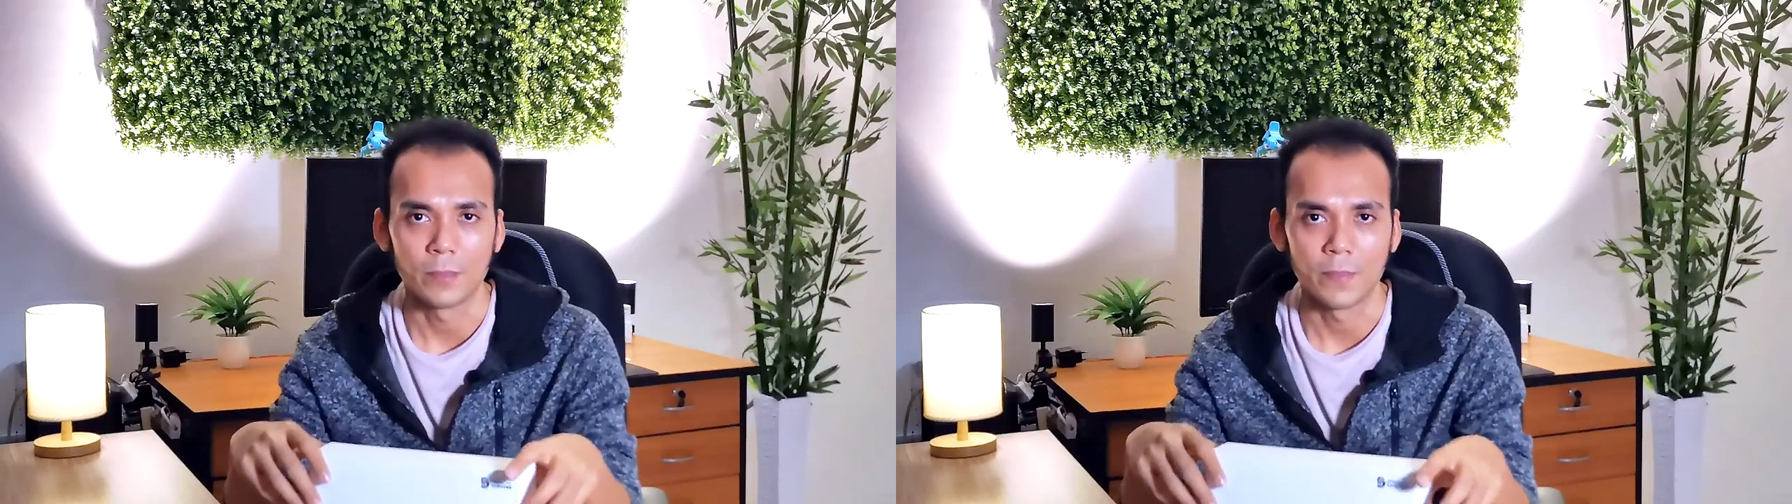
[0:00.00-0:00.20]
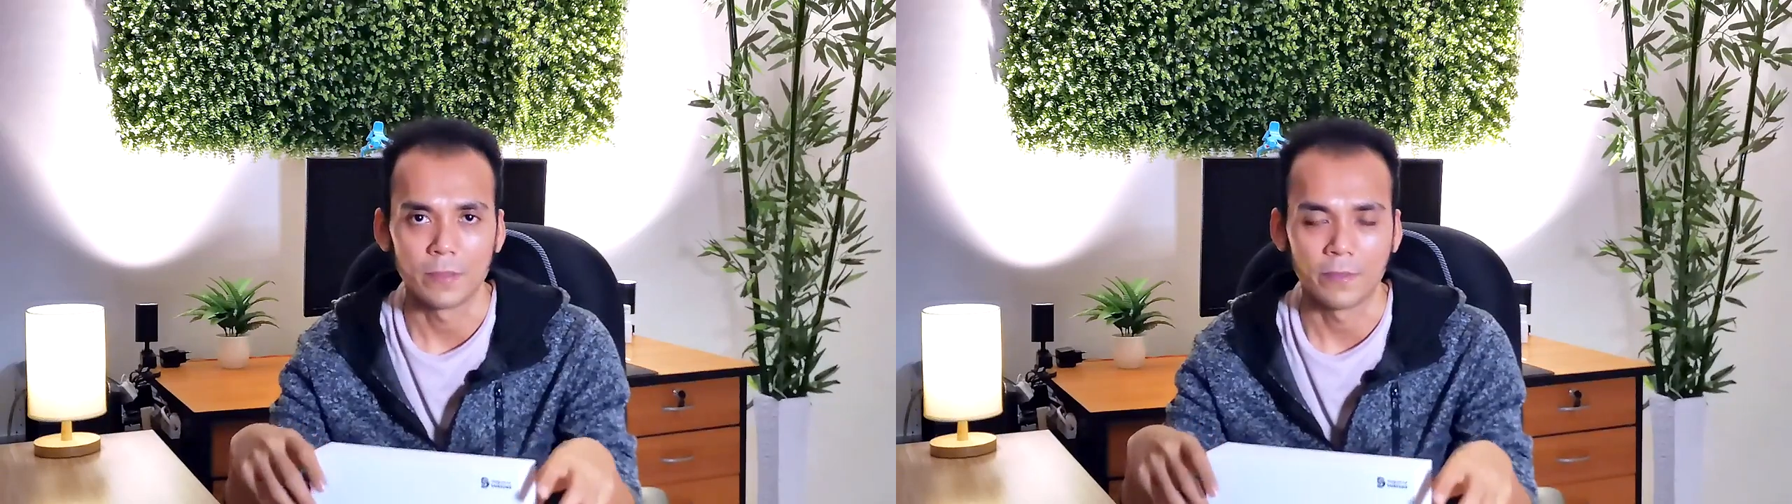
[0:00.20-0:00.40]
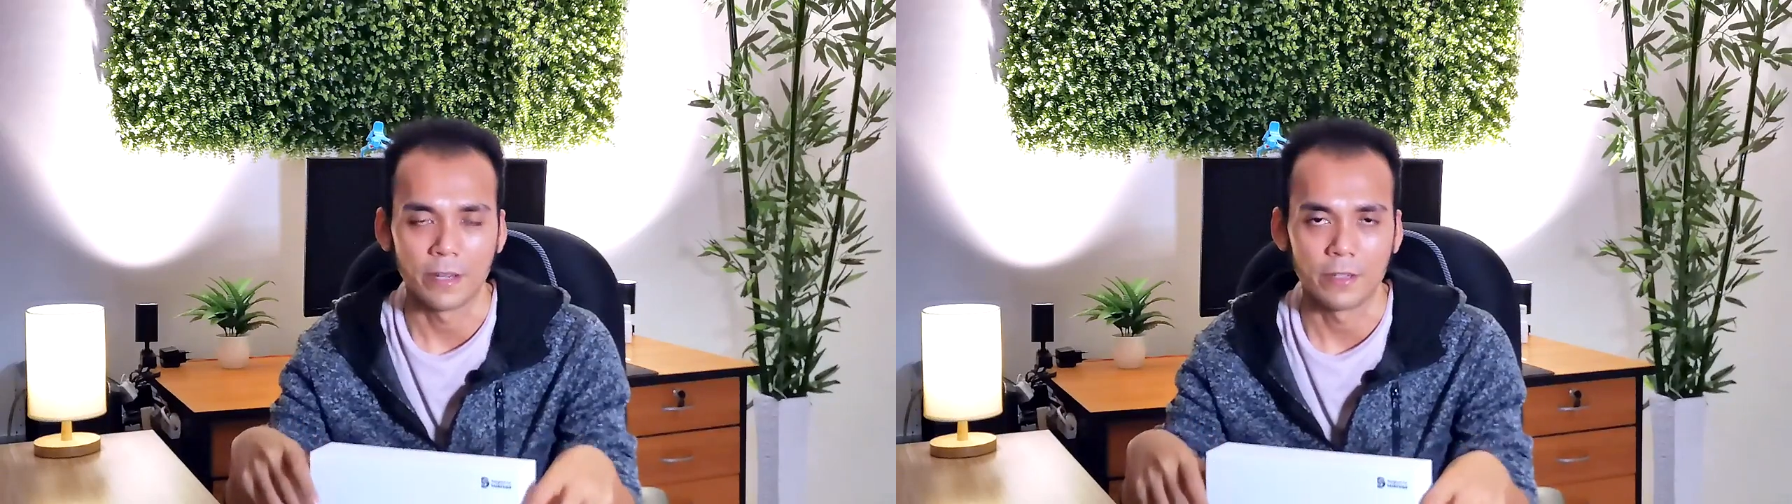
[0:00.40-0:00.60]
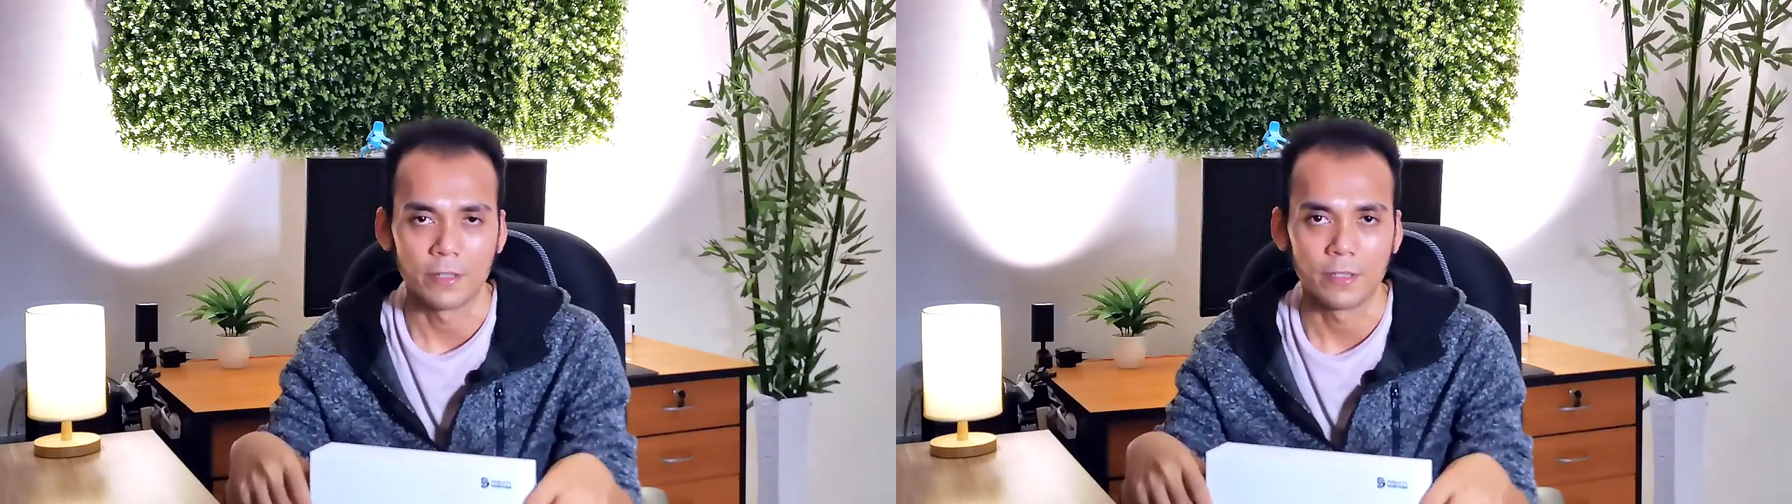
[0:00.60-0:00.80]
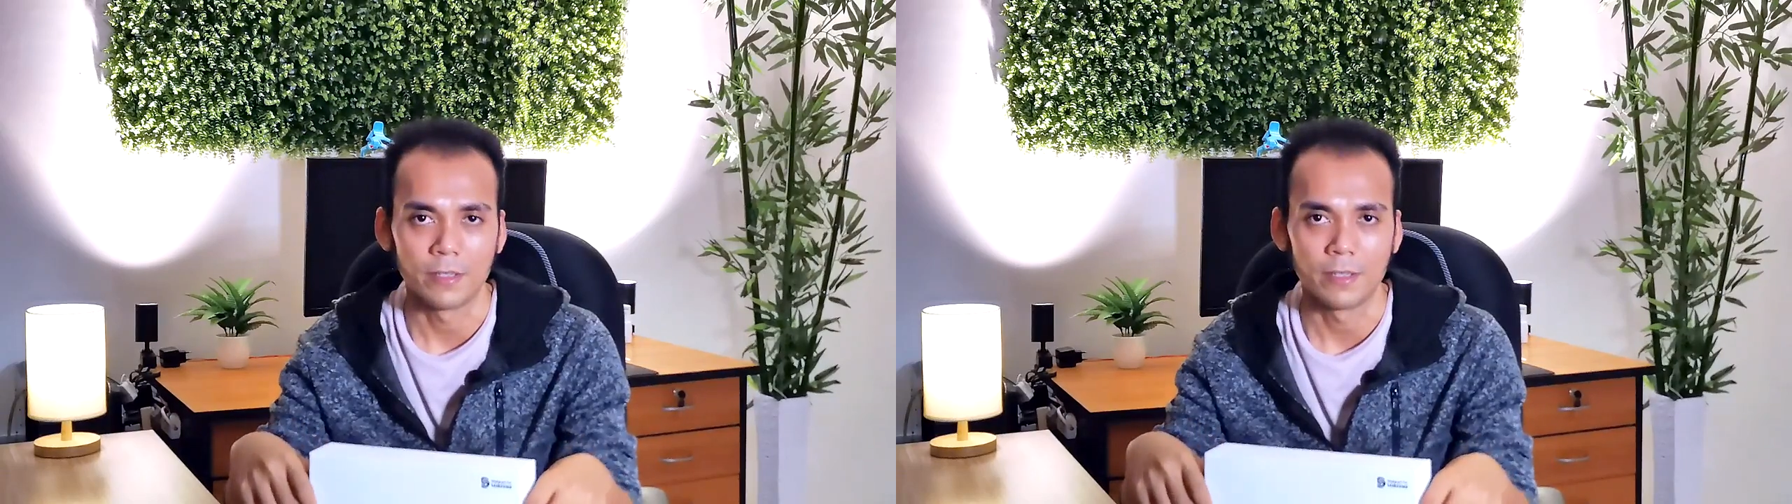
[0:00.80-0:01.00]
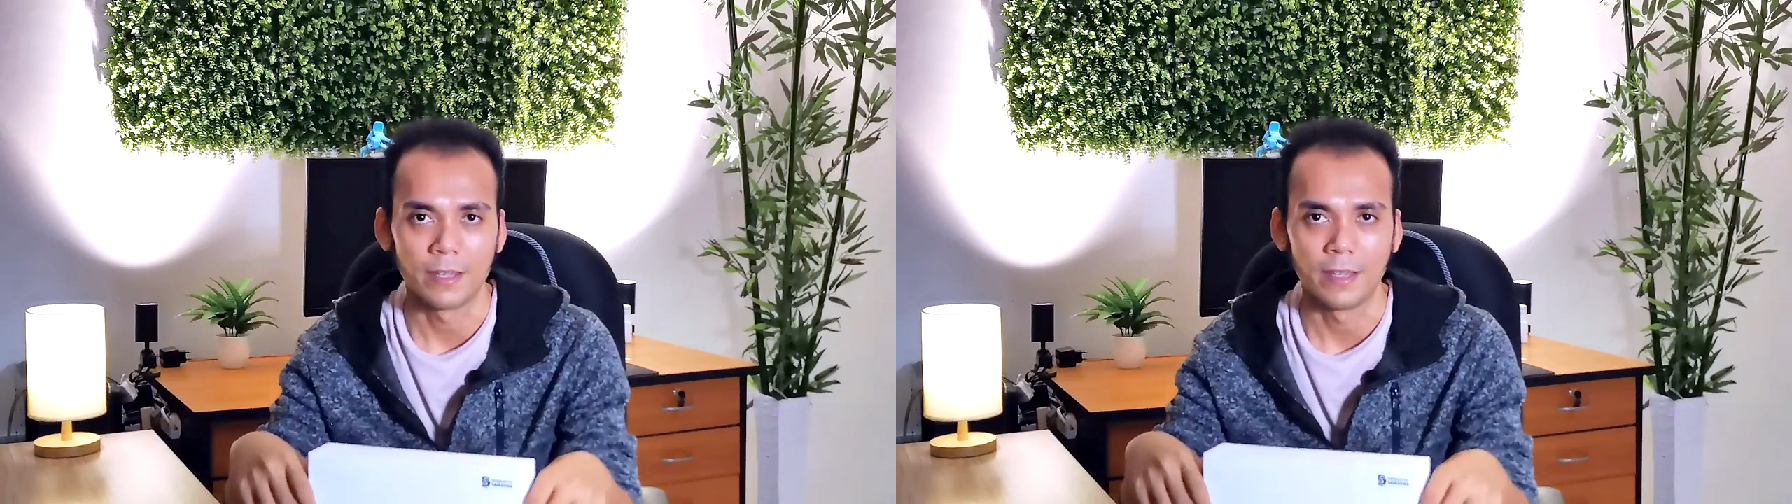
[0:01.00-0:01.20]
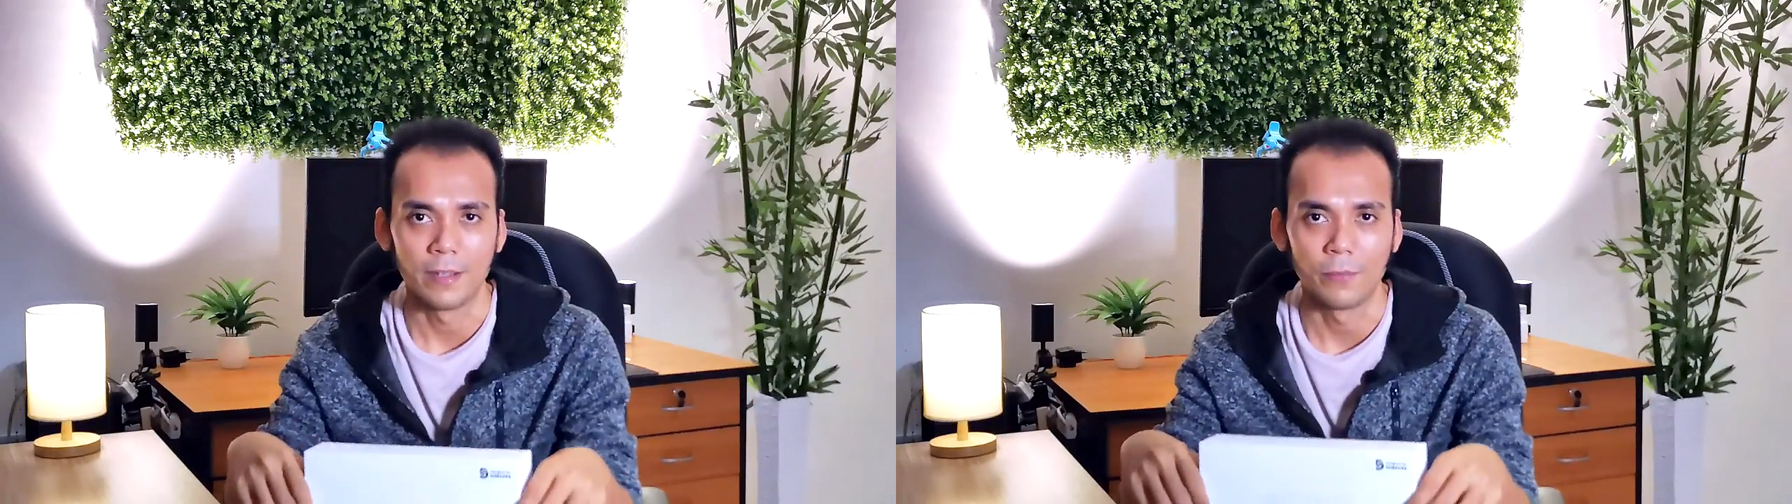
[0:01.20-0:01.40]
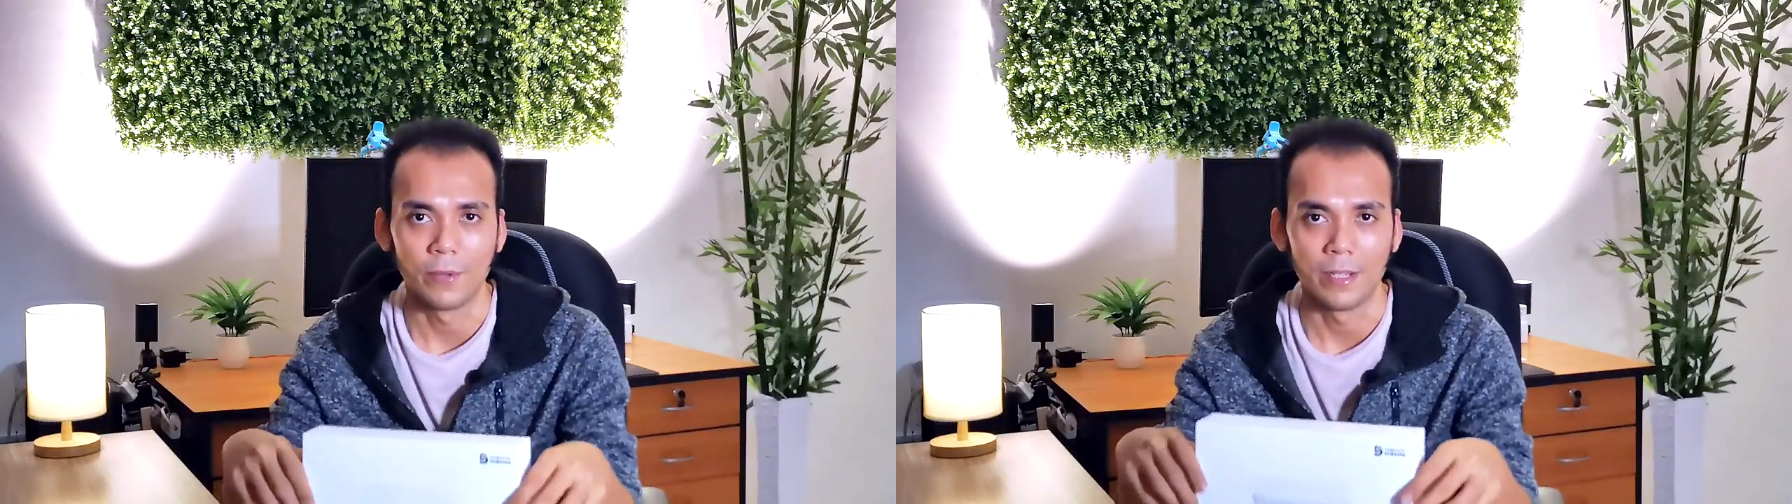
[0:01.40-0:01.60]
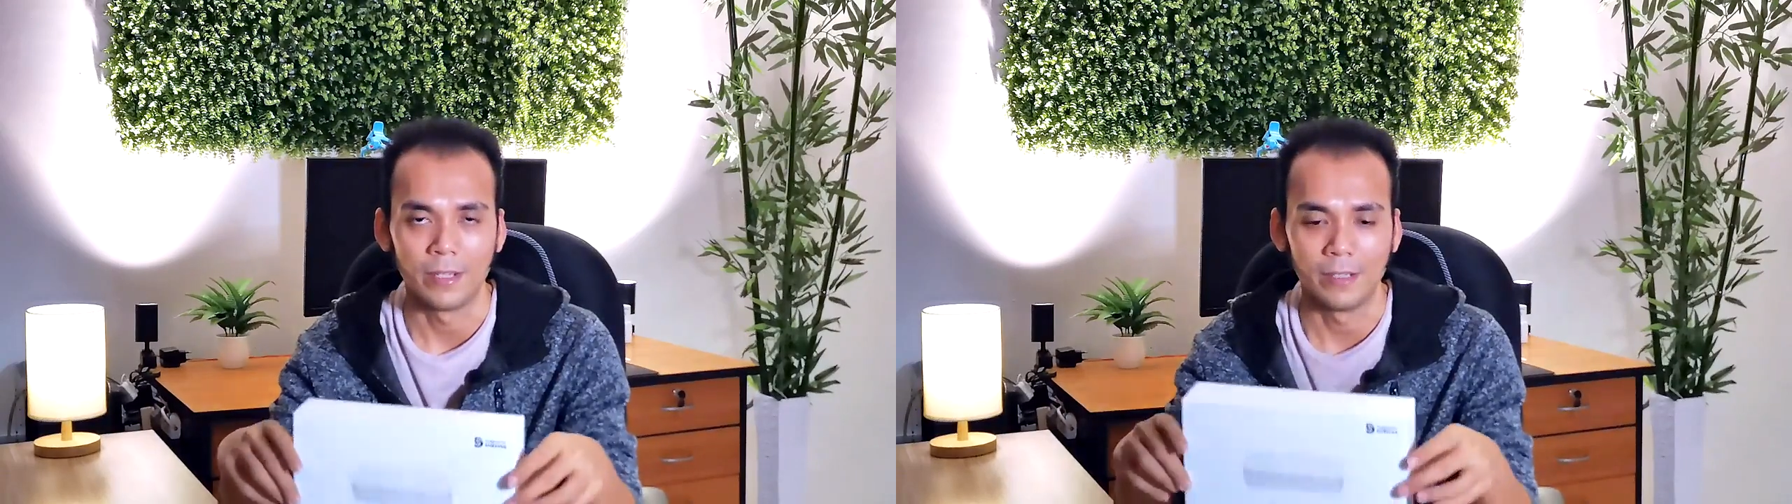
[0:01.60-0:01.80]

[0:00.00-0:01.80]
specifications and what